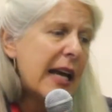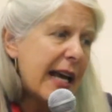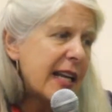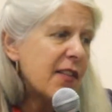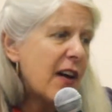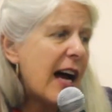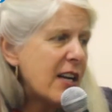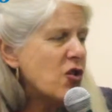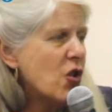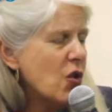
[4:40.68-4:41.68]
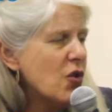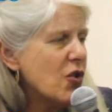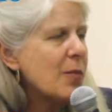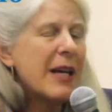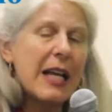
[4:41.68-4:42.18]
And if I choose
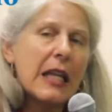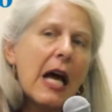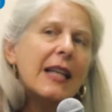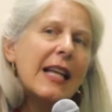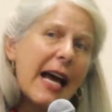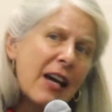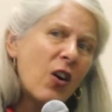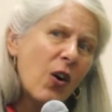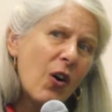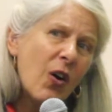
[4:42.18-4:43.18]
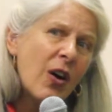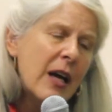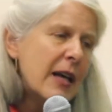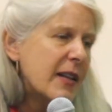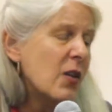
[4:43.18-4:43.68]
to be a lot like her,
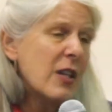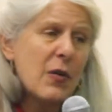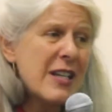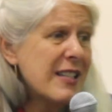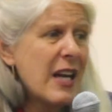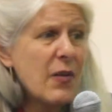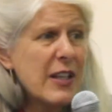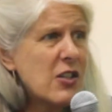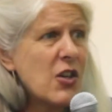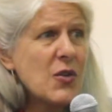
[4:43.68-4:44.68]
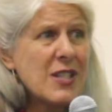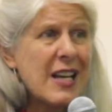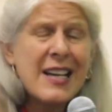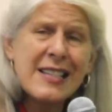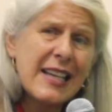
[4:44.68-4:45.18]
the only reason I really chose
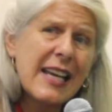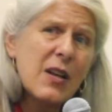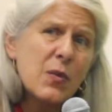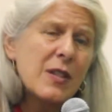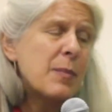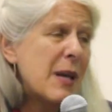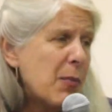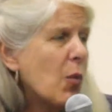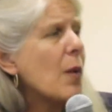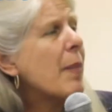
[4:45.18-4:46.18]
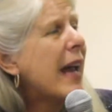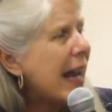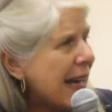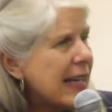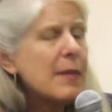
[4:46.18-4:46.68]
science again was people were
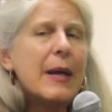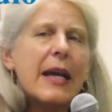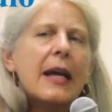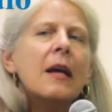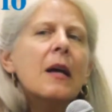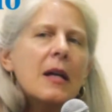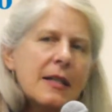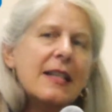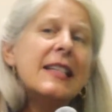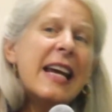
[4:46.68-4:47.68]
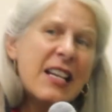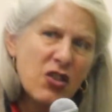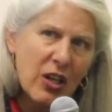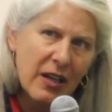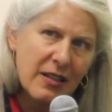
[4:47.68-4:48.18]
paying me to
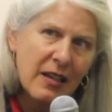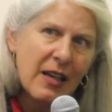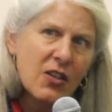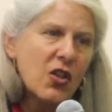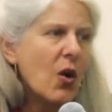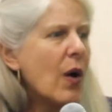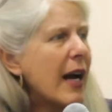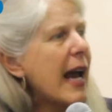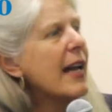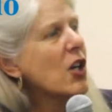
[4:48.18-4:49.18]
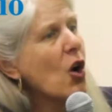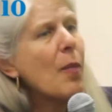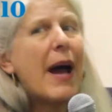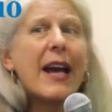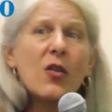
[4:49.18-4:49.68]
teach it. So I had to go
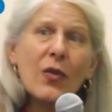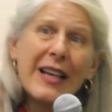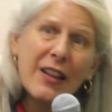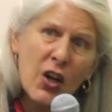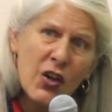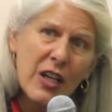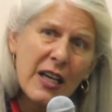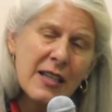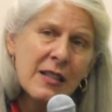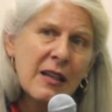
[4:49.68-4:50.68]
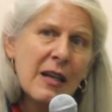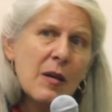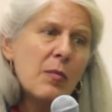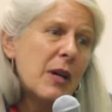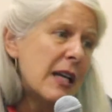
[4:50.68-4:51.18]
back and learn it,
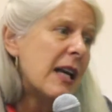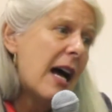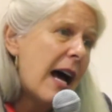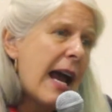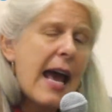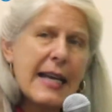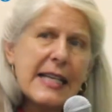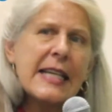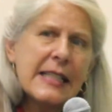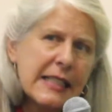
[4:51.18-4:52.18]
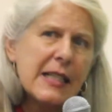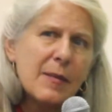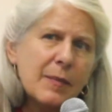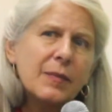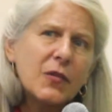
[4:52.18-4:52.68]
but I had an income.
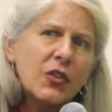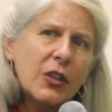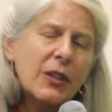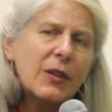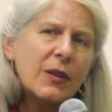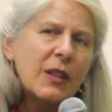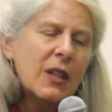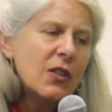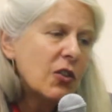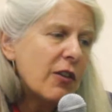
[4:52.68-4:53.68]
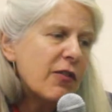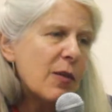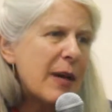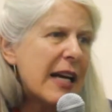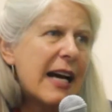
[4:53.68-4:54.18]
So
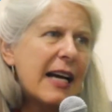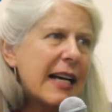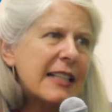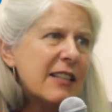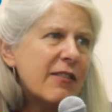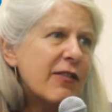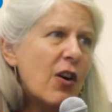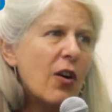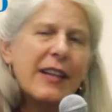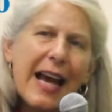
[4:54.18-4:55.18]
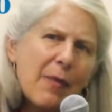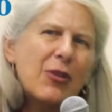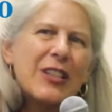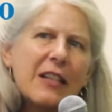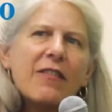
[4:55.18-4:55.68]
for me, I didn't fall
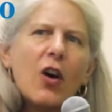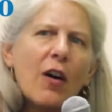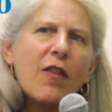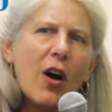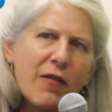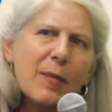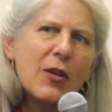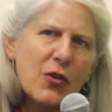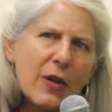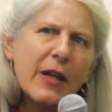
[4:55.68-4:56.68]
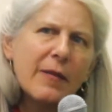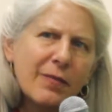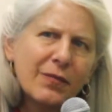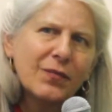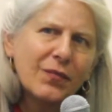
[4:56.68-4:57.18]
far from the truth.
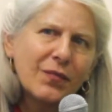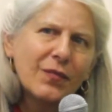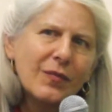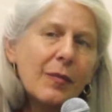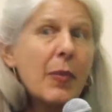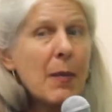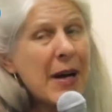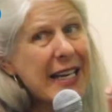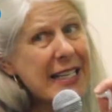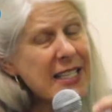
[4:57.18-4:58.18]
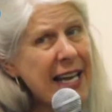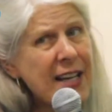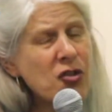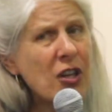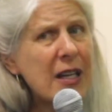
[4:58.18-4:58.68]
But my
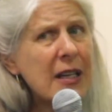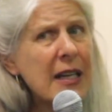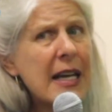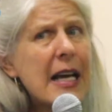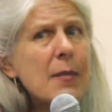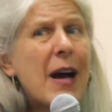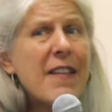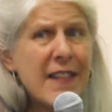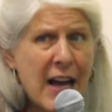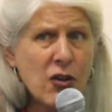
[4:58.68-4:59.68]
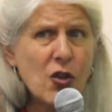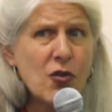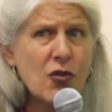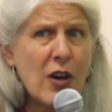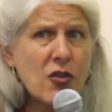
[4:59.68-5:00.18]
intention and my value
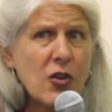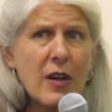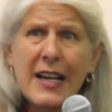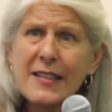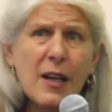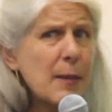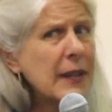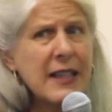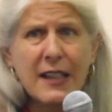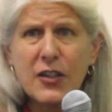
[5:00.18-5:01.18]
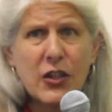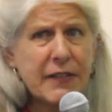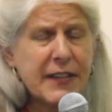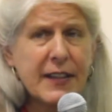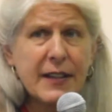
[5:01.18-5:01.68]
structure has completely
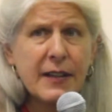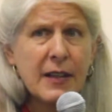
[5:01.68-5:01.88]
shifted.